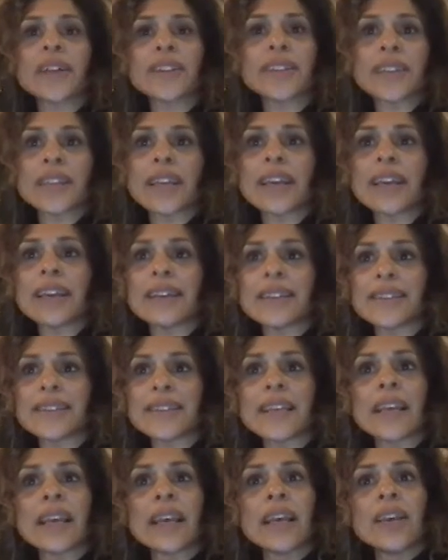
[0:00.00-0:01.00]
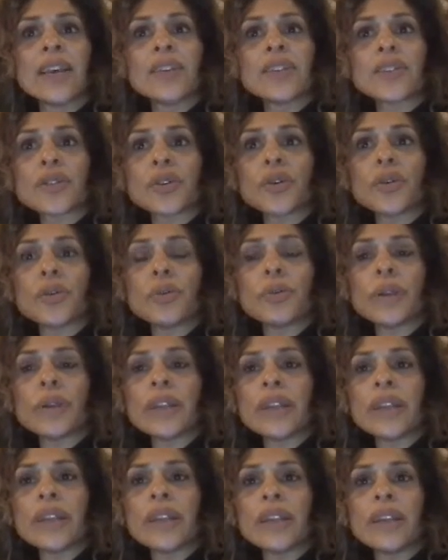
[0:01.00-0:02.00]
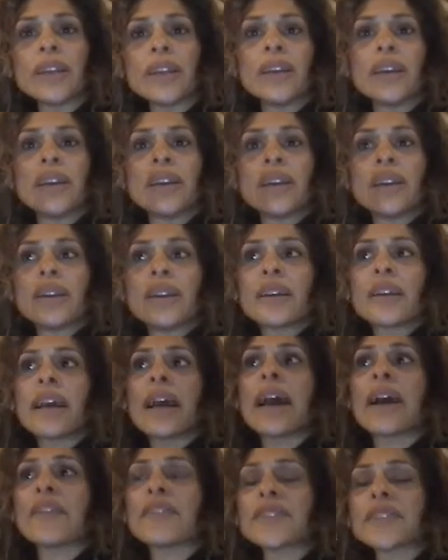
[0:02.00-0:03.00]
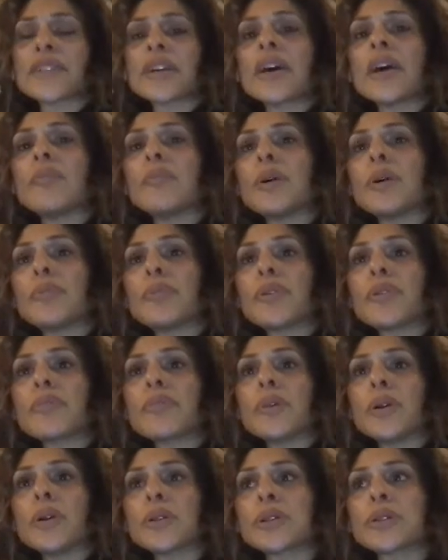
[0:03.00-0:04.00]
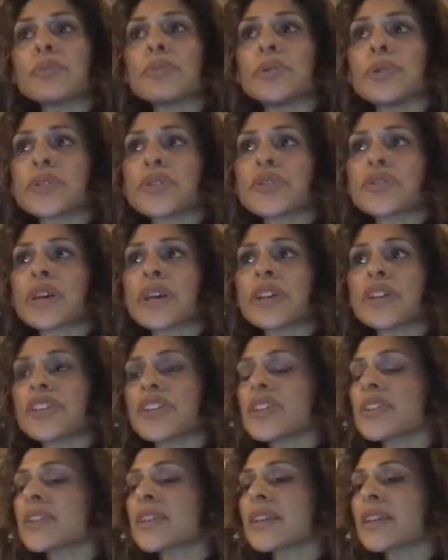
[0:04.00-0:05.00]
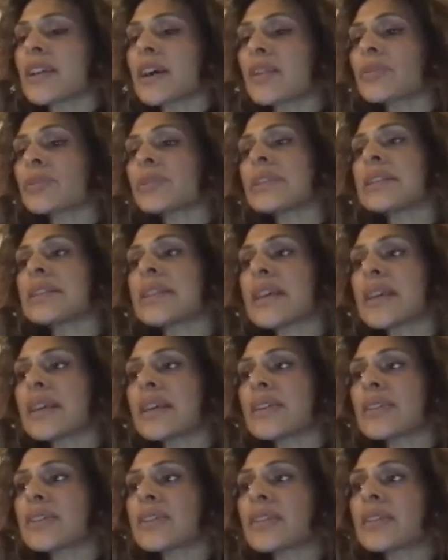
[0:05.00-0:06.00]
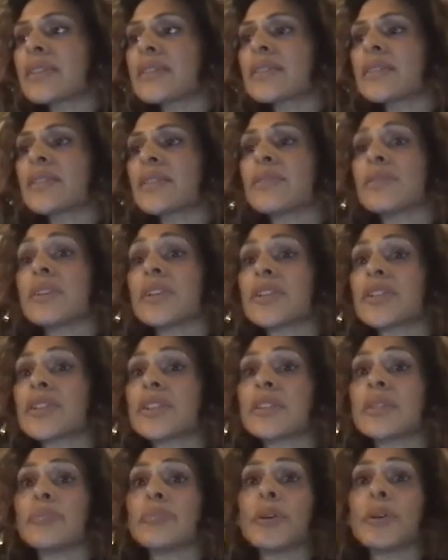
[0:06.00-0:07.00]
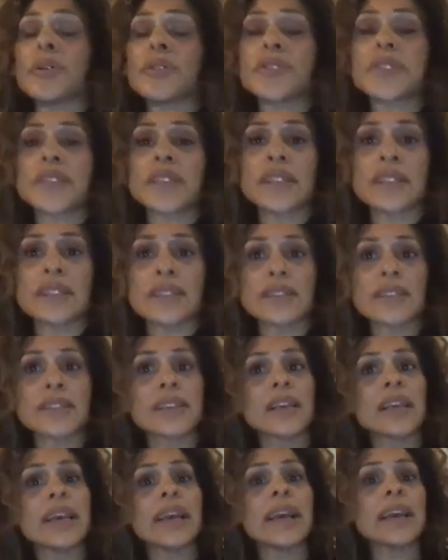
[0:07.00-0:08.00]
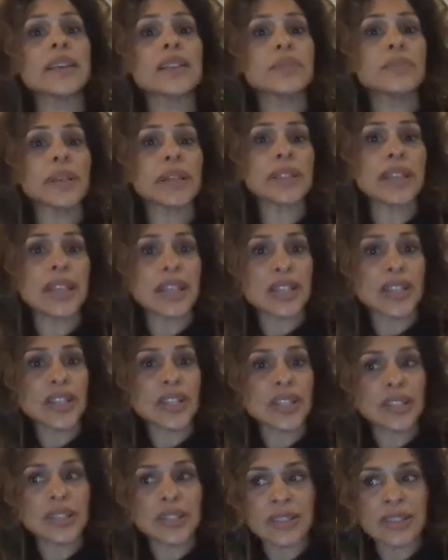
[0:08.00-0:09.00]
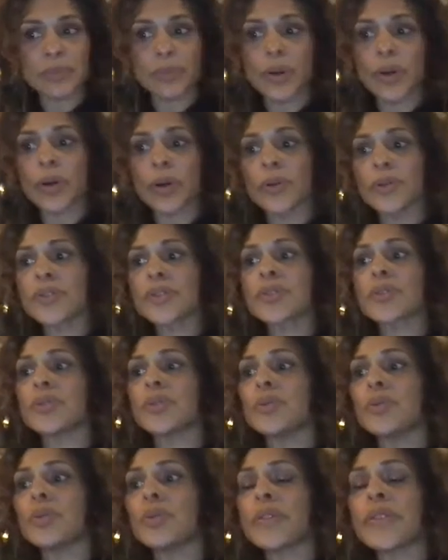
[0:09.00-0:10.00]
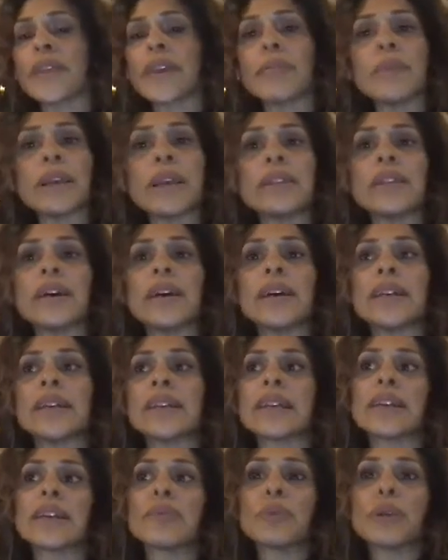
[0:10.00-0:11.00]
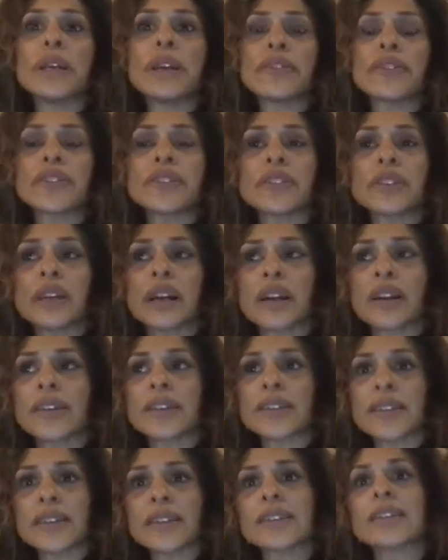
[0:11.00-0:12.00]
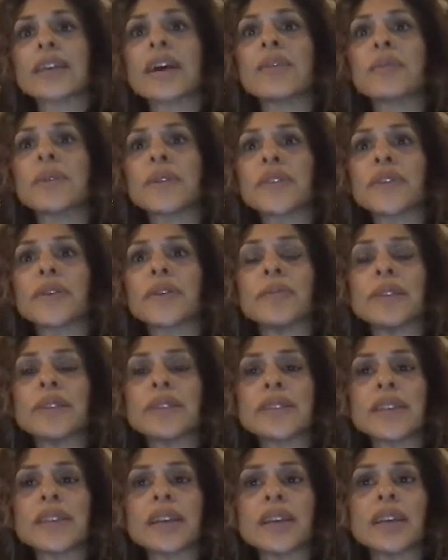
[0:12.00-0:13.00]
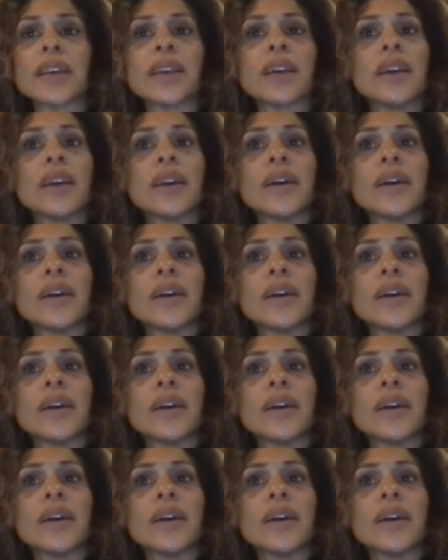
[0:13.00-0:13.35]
not the case. So we have to come up with multiple strategies that not only take into consideration the person's expectations, but also what they may like. And we have to kind of sit down with them and say,